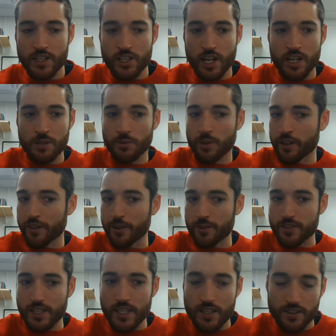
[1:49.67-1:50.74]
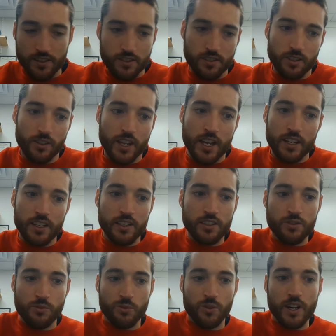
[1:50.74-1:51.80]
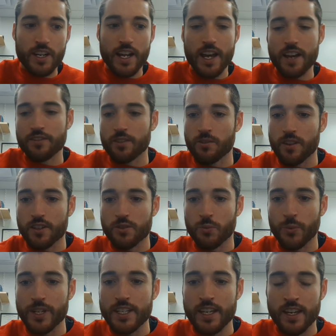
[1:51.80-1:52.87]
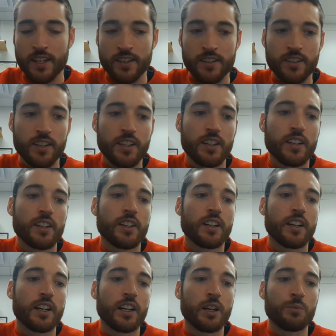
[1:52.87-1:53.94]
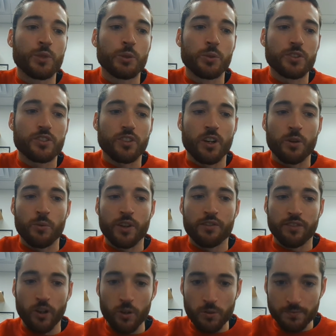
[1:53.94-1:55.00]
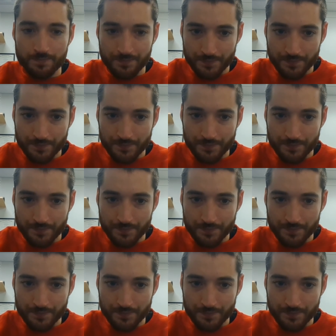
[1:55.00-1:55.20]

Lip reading: January 13th, so that is right after this weekend. You will start with Vault.